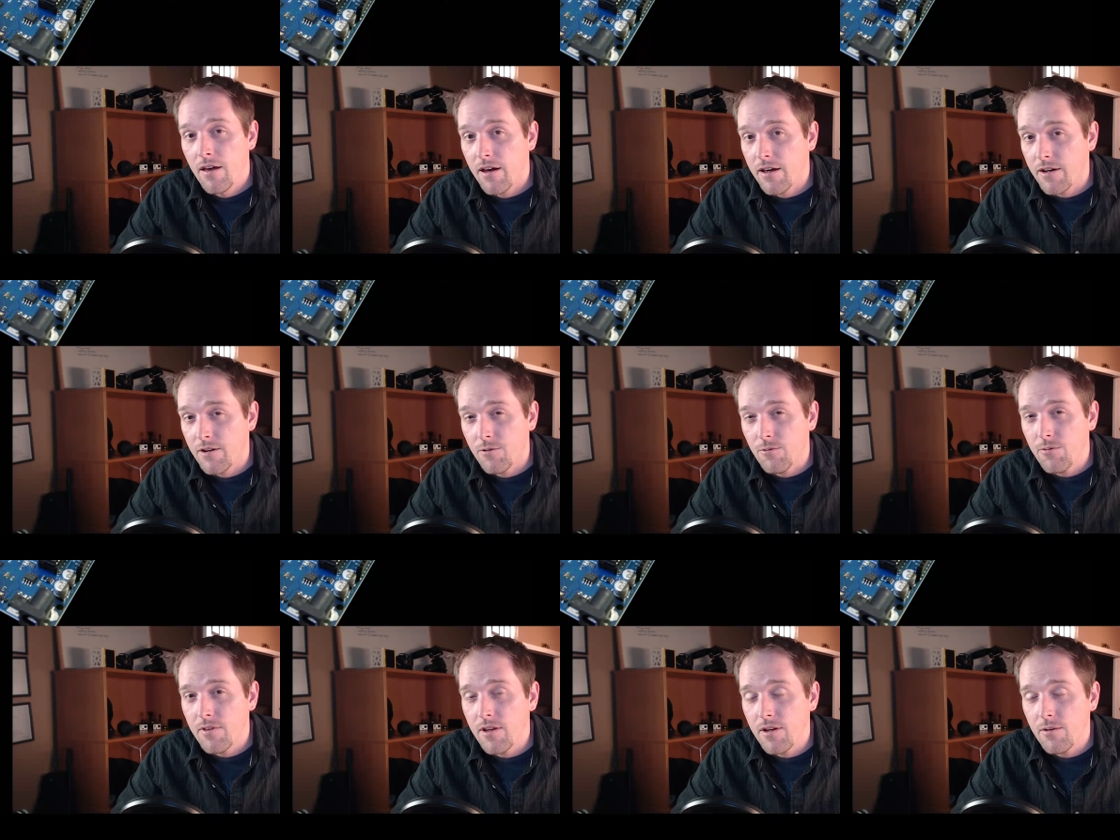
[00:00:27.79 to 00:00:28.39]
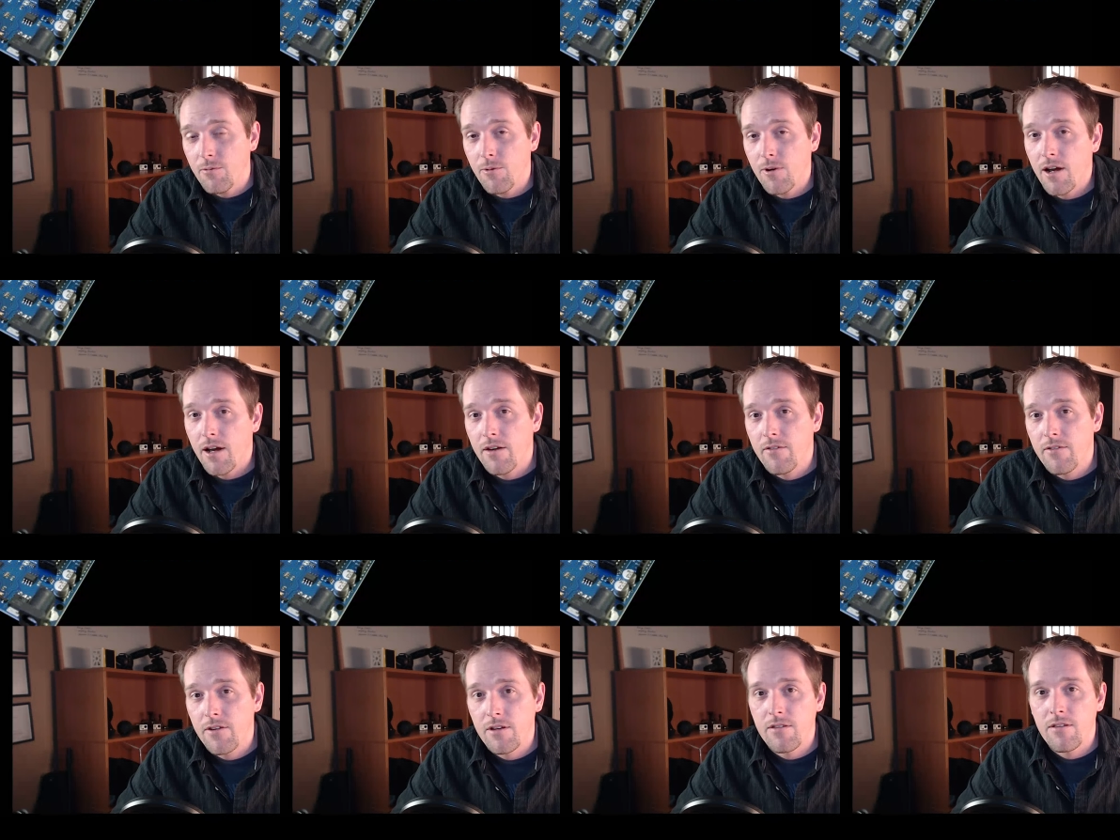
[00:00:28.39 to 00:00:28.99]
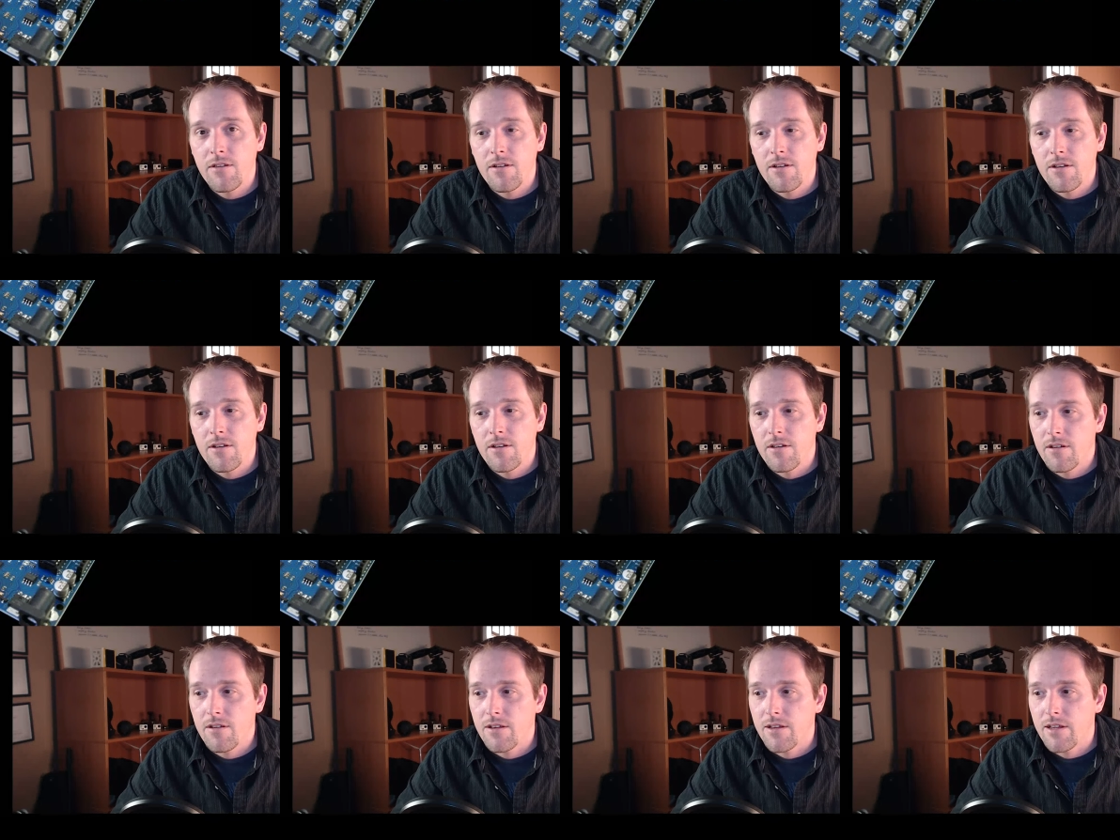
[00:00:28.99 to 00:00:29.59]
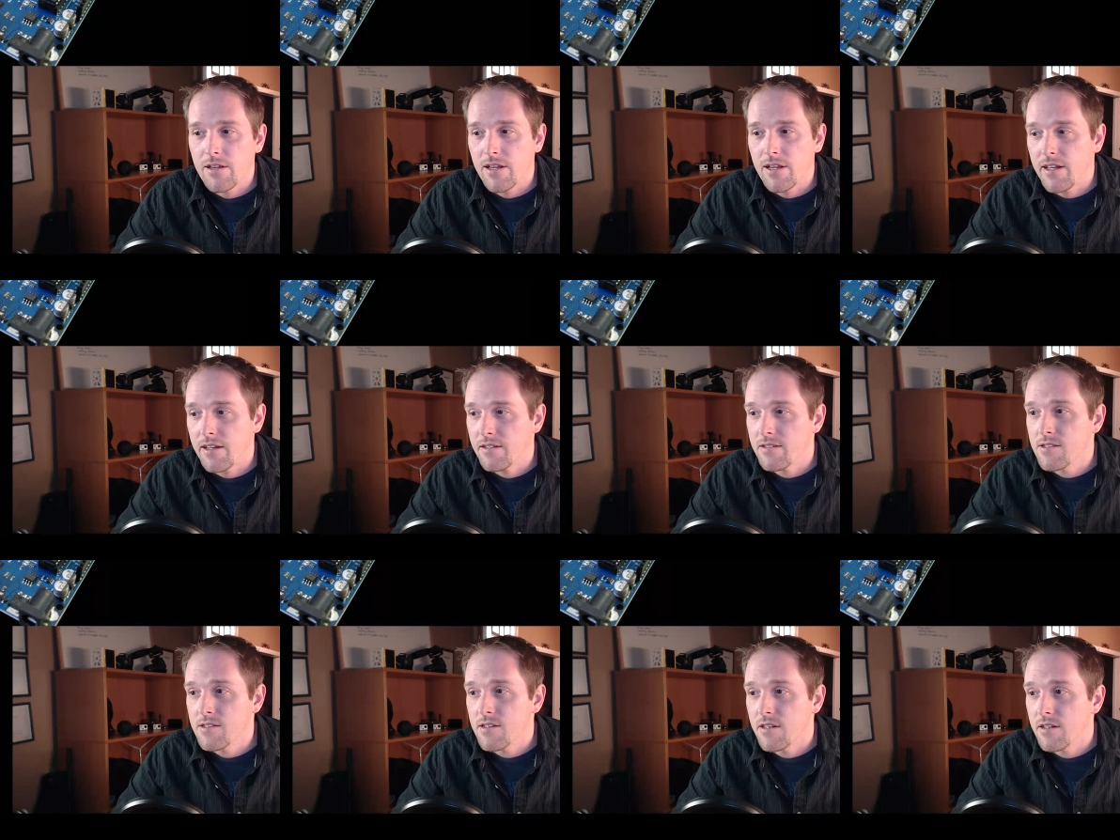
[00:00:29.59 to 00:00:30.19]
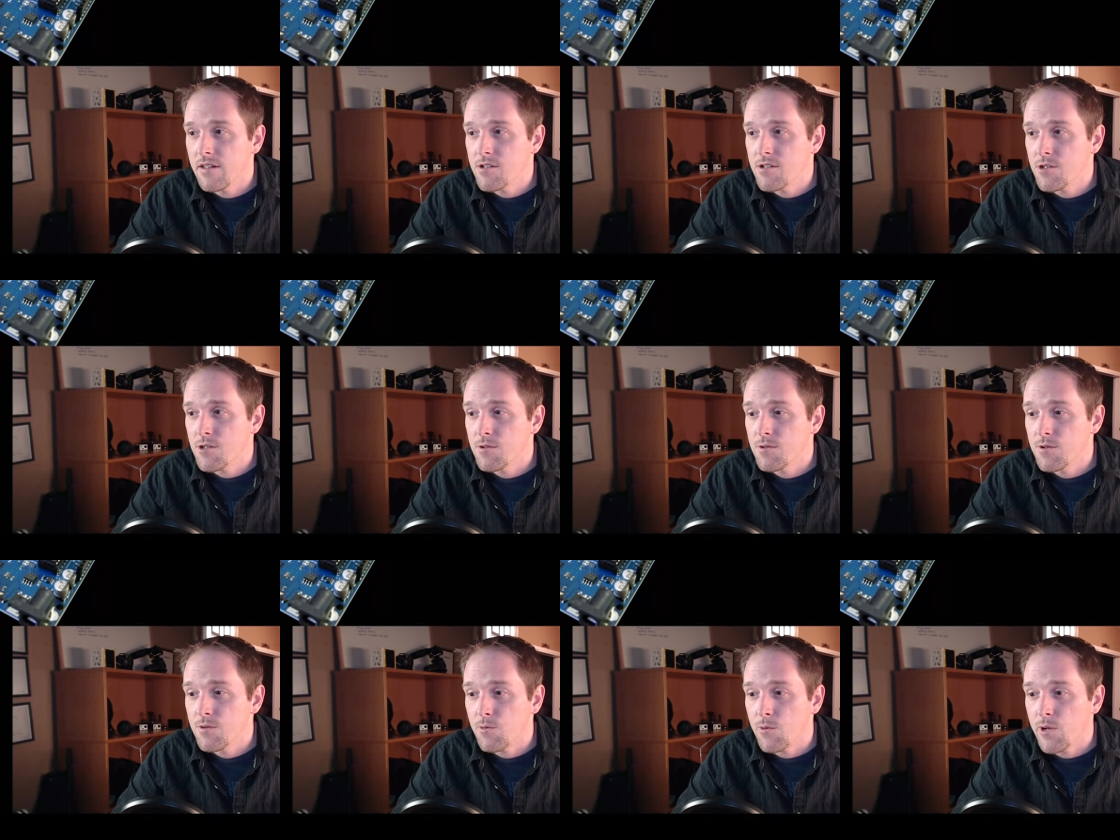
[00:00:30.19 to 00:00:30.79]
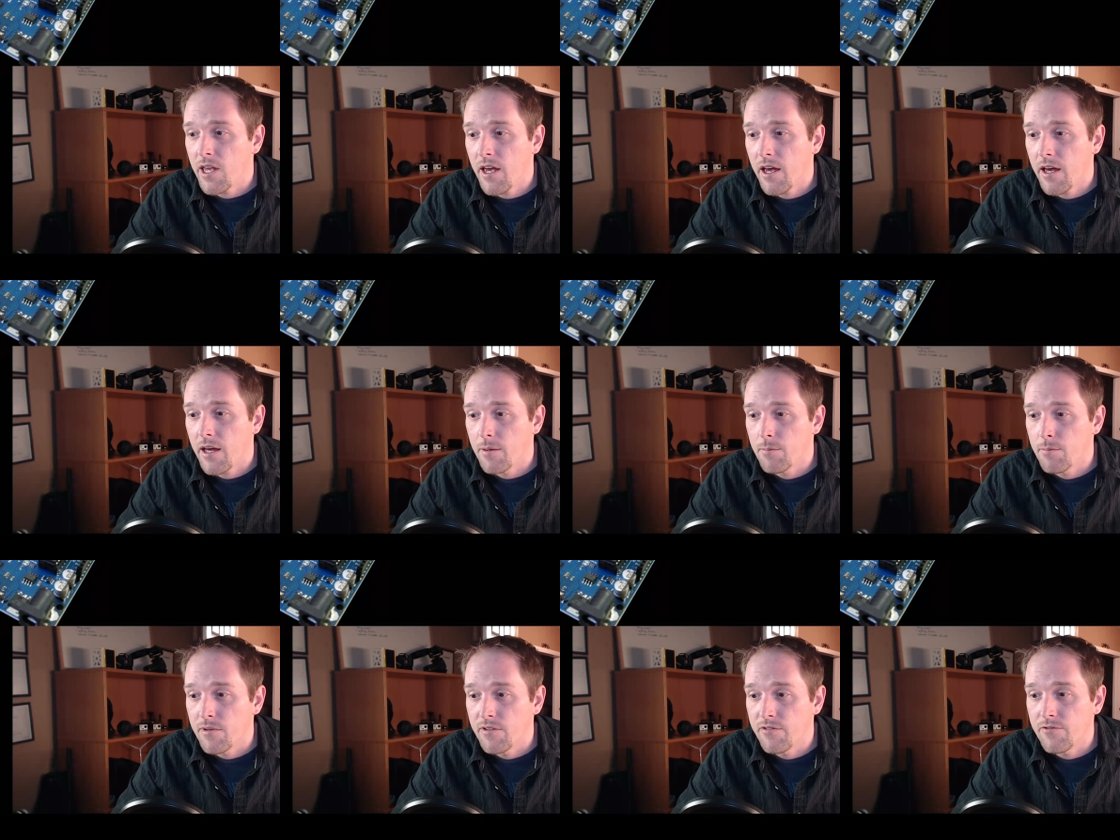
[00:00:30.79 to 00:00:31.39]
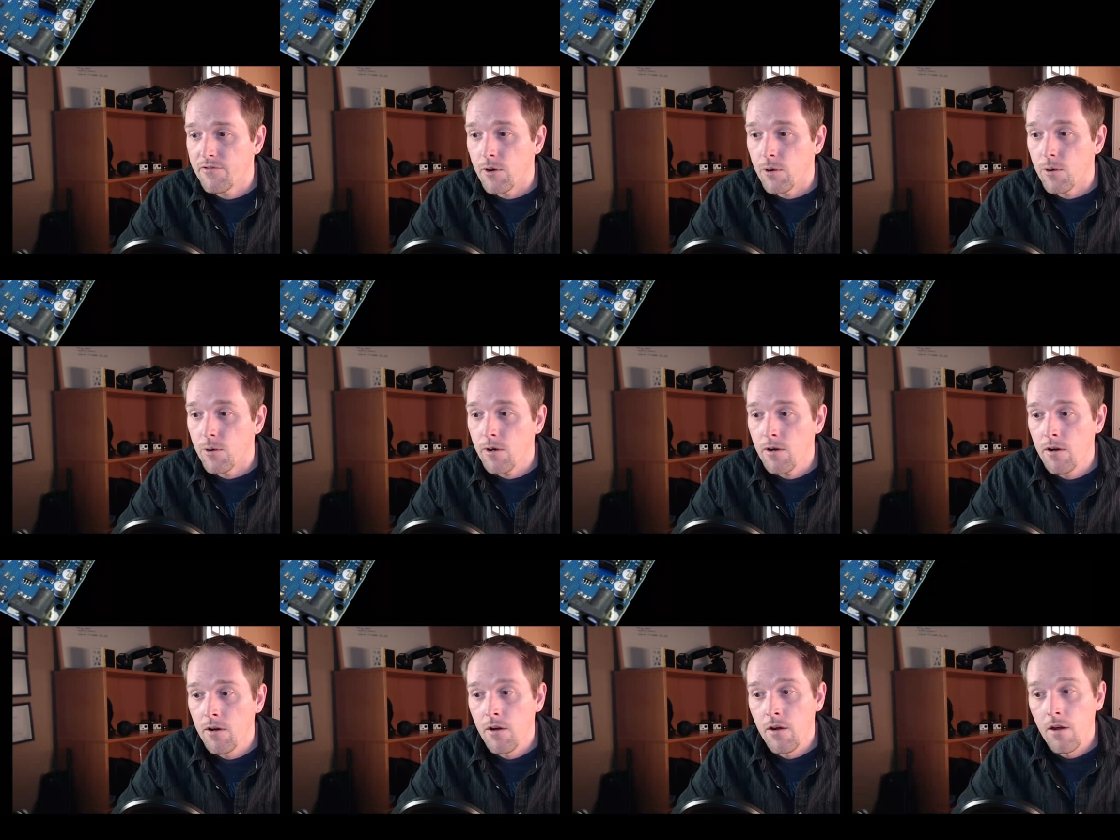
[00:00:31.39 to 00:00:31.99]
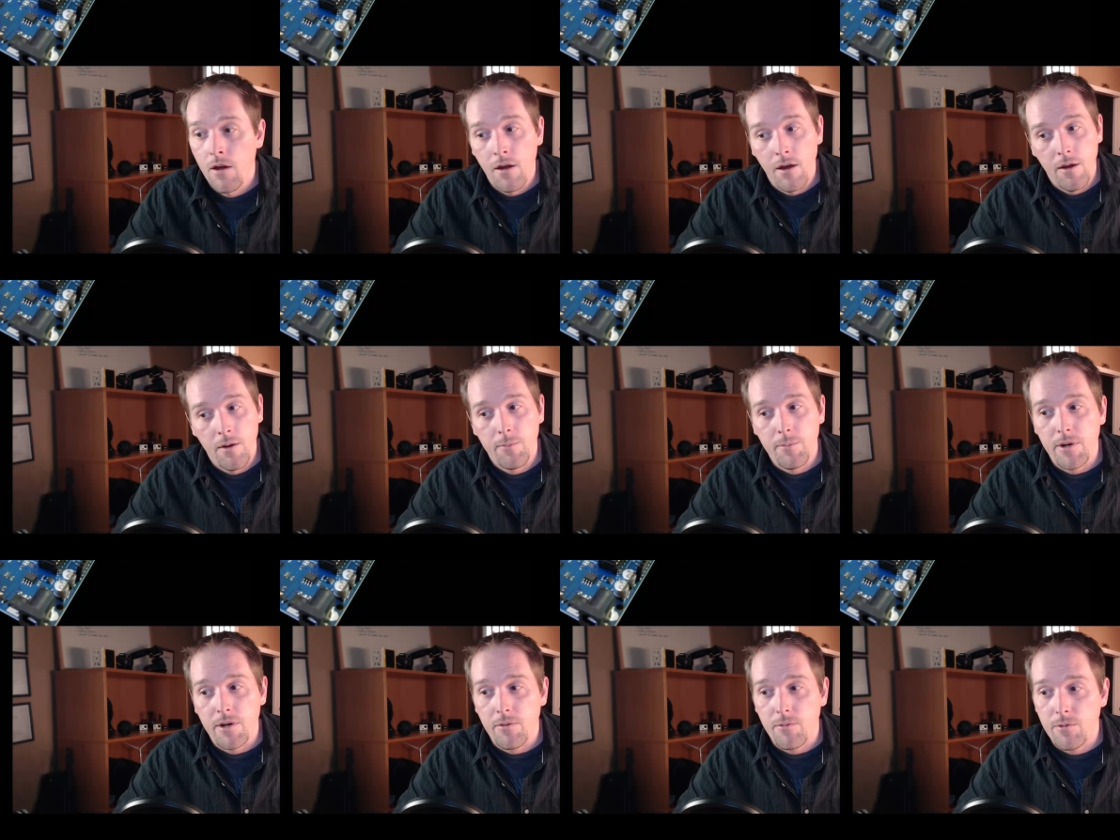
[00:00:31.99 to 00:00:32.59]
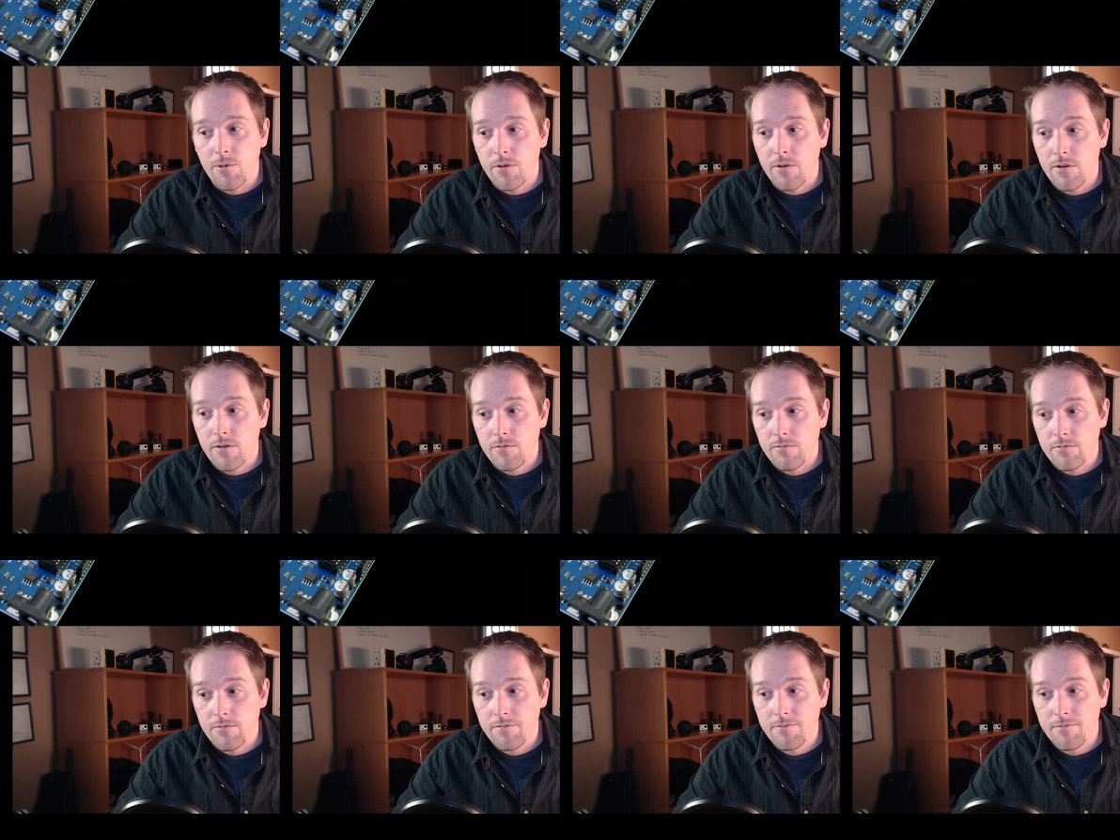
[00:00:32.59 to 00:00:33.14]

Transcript: I don't think we're having the latency issues we had before, but we'll